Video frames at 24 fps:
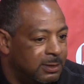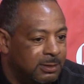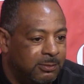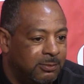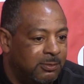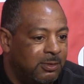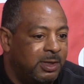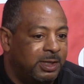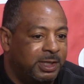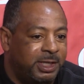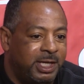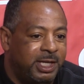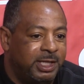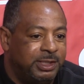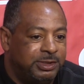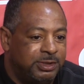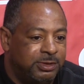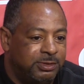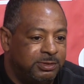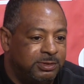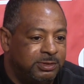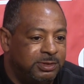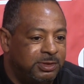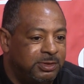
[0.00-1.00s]
Well, again,
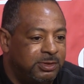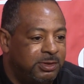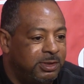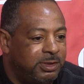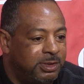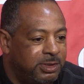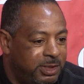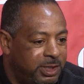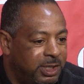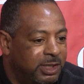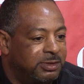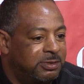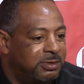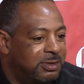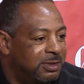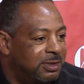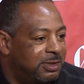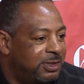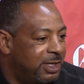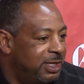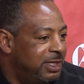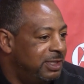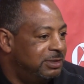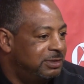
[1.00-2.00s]
you hear
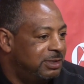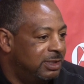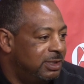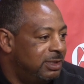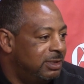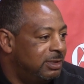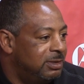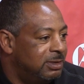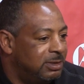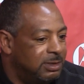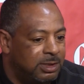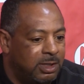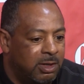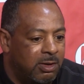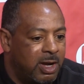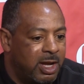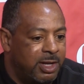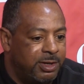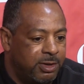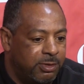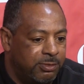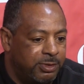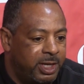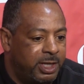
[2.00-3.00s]
things, and, you know,
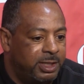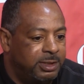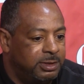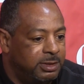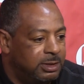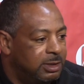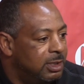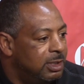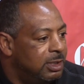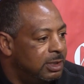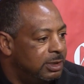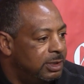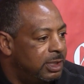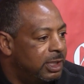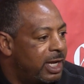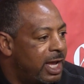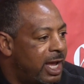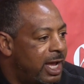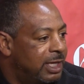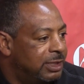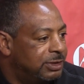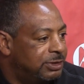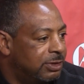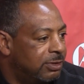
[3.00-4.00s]
I know that the
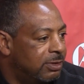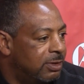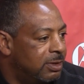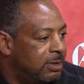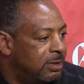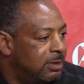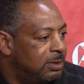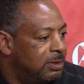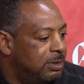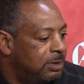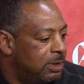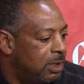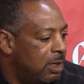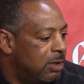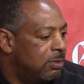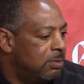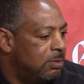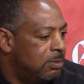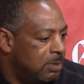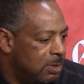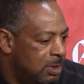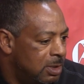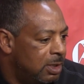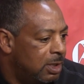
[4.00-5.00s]
guys are, you
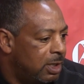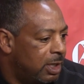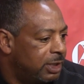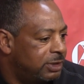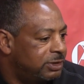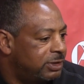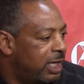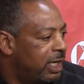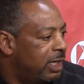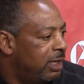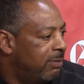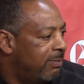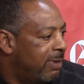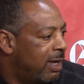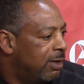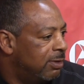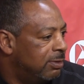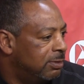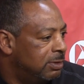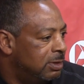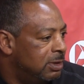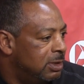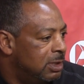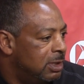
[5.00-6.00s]
know, excited
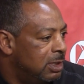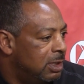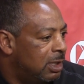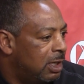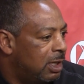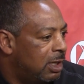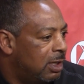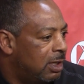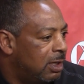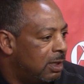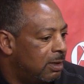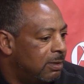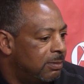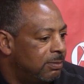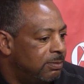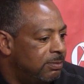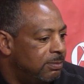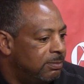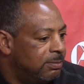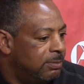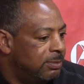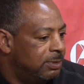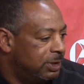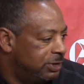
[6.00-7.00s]
about
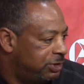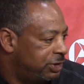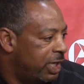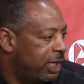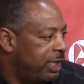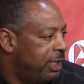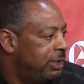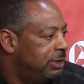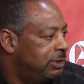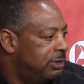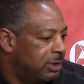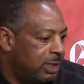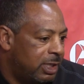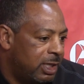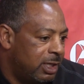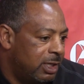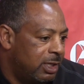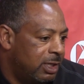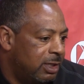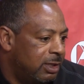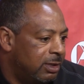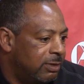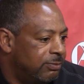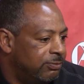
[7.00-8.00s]
the change
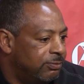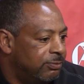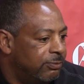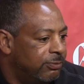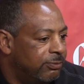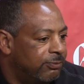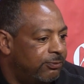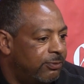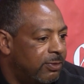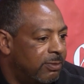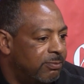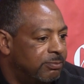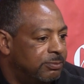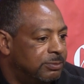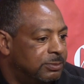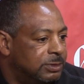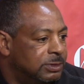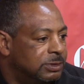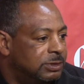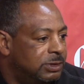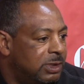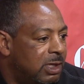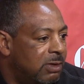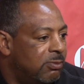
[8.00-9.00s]
from
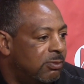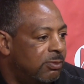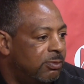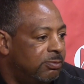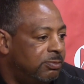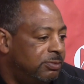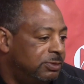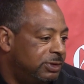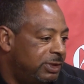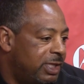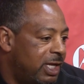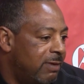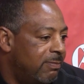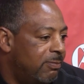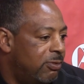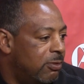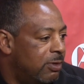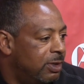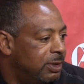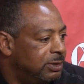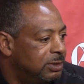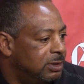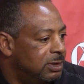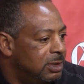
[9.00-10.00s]
some
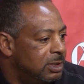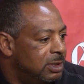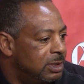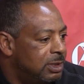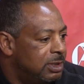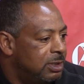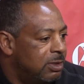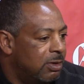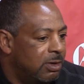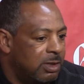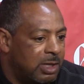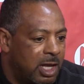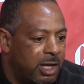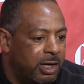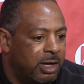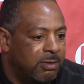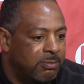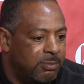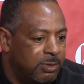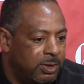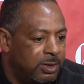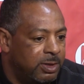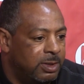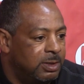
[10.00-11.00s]
standpoint. You know, a lot of
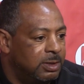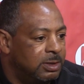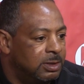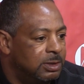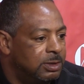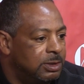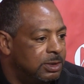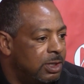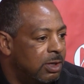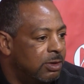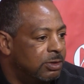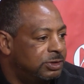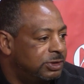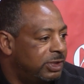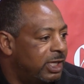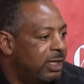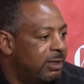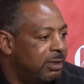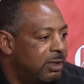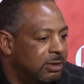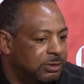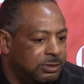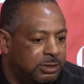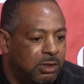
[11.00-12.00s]
them are, you know,
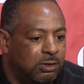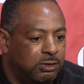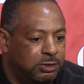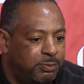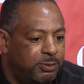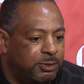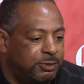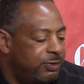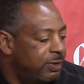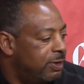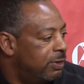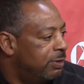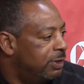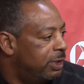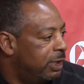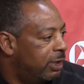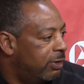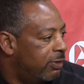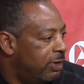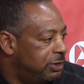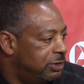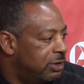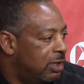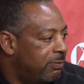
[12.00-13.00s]
excited because Coach Petrino did a
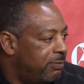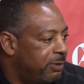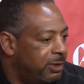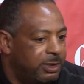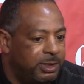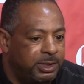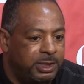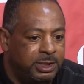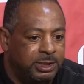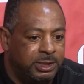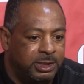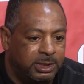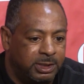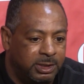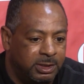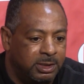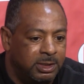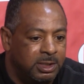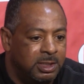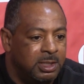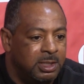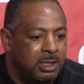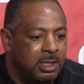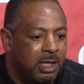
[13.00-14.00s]
great job here, and he did
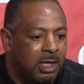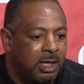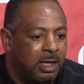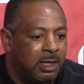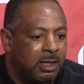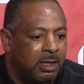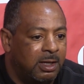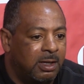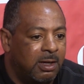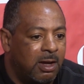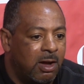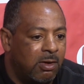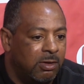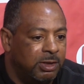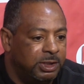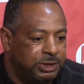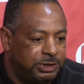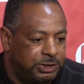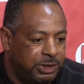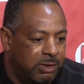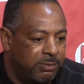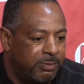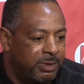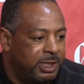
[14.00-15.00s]
all
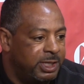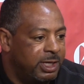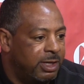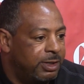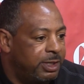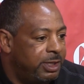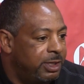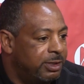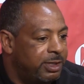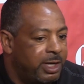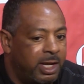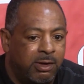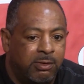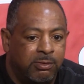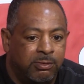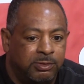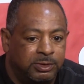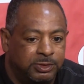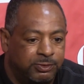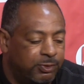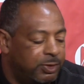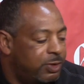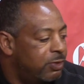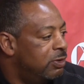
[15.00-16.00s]
these young men out here now
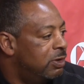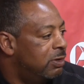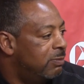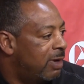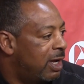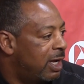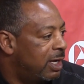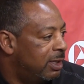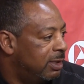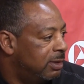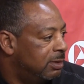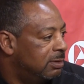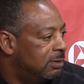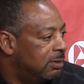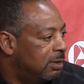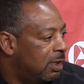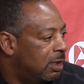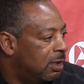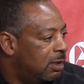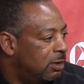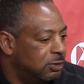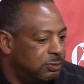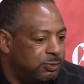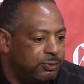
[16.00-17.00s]
was recruited by
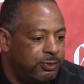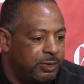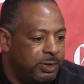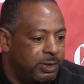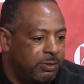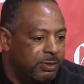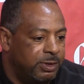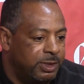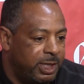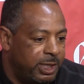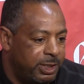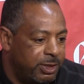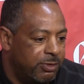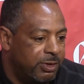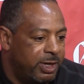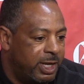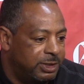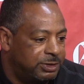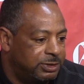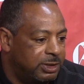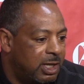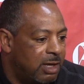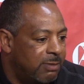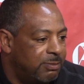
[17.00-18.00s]
Coach Petrino, and they know
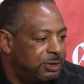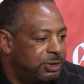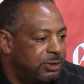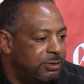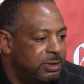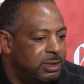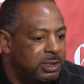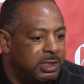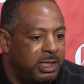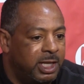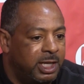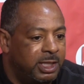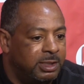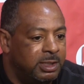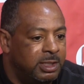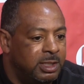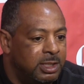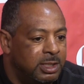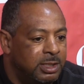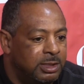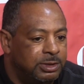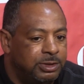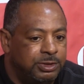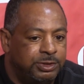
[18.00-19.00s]
that's an opportunity that
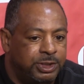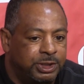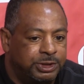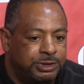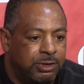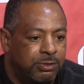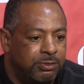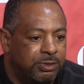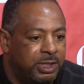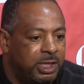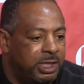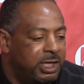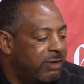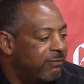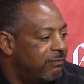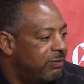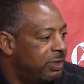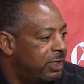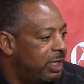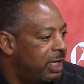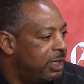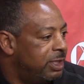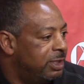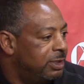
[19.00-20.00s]
you just don't get
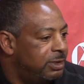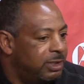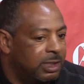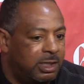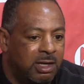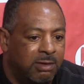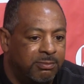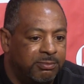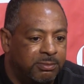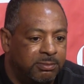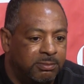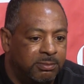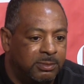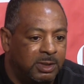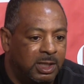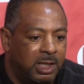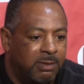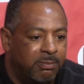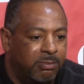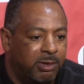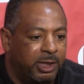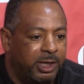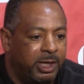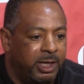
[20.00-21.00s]
every day to come
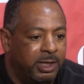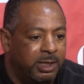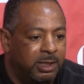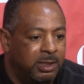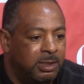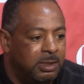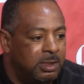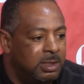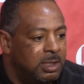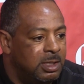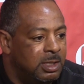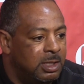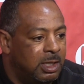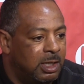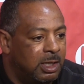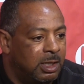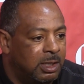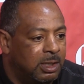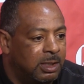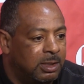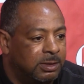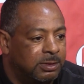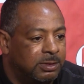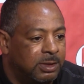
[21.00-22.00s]
and play at
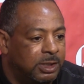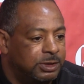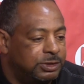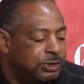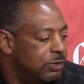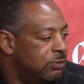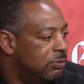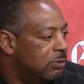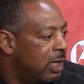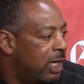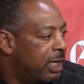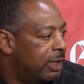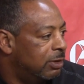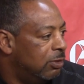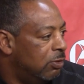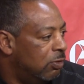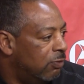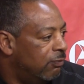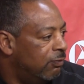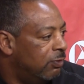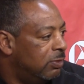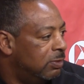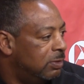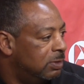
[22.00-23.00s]
a school like
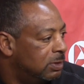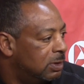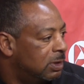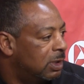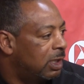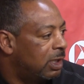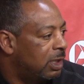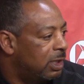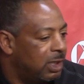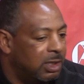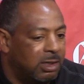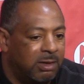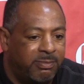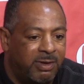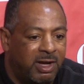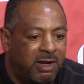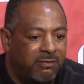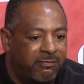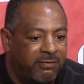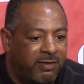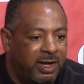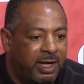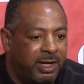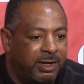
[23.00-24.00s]
Louisville in a
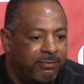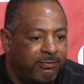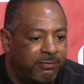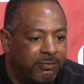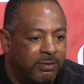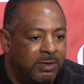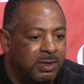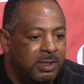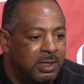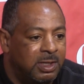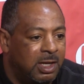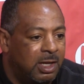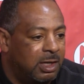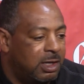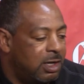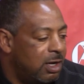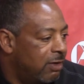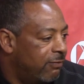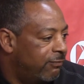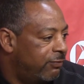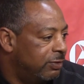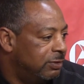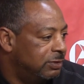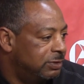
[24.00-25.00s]
Power 5
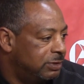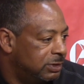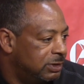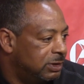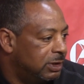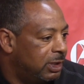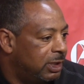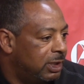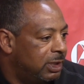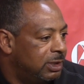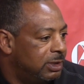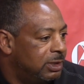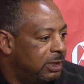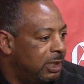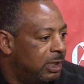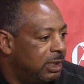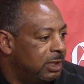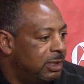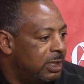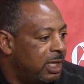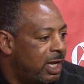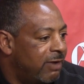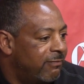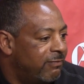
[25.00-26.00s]
conference
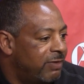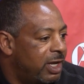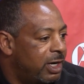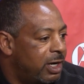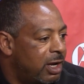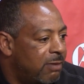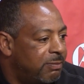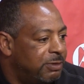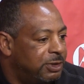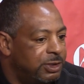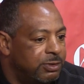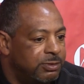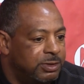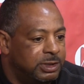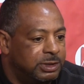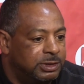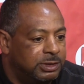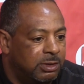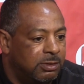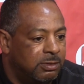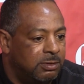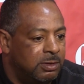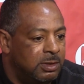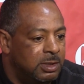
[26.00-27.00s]
and having that opportunity.
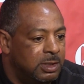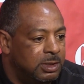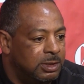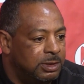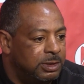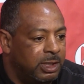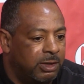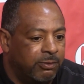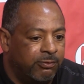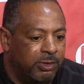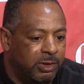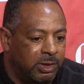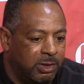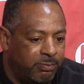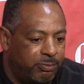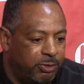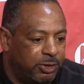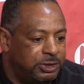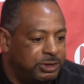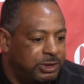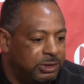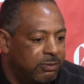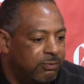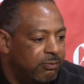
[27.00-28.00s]
So they're real
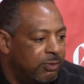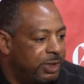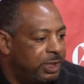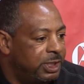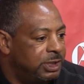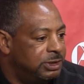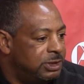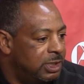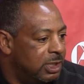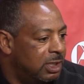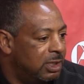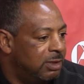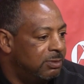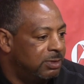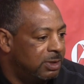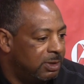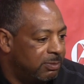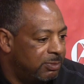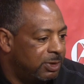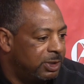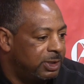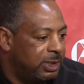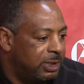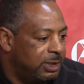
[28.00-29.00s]
appreciative of what he's done,
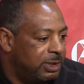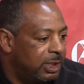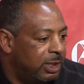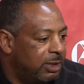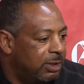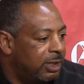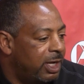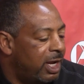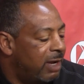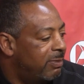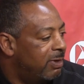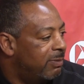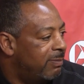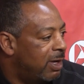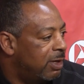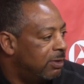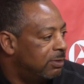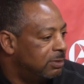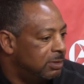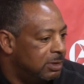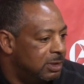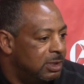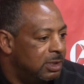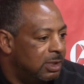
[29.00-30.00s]
but they're happy
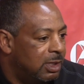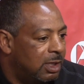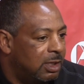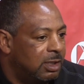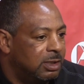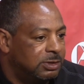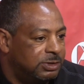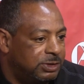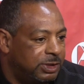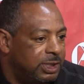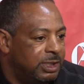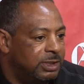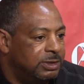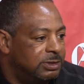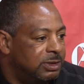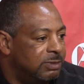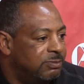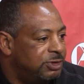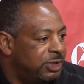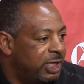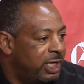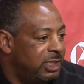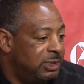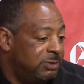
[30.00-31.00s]
about seeing
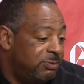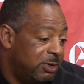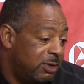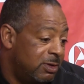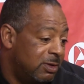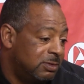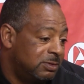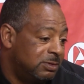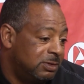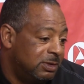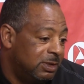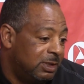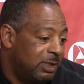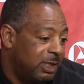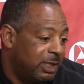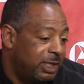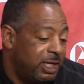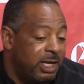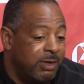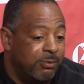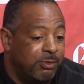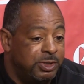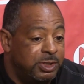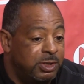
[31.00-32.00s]
some change because,
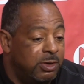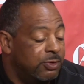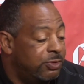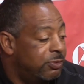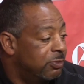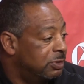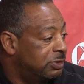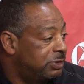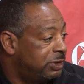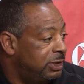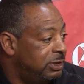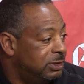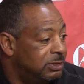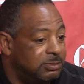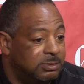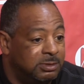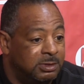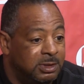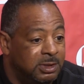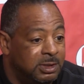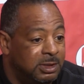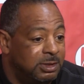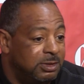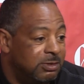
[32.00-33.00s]
again, when you go through a season,
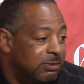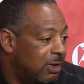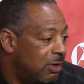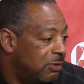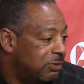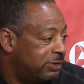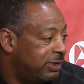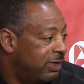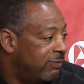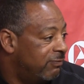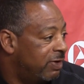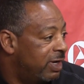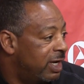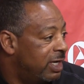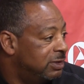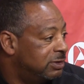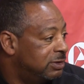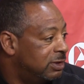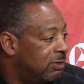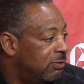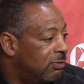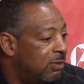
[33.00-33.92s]
you lost 7 games in a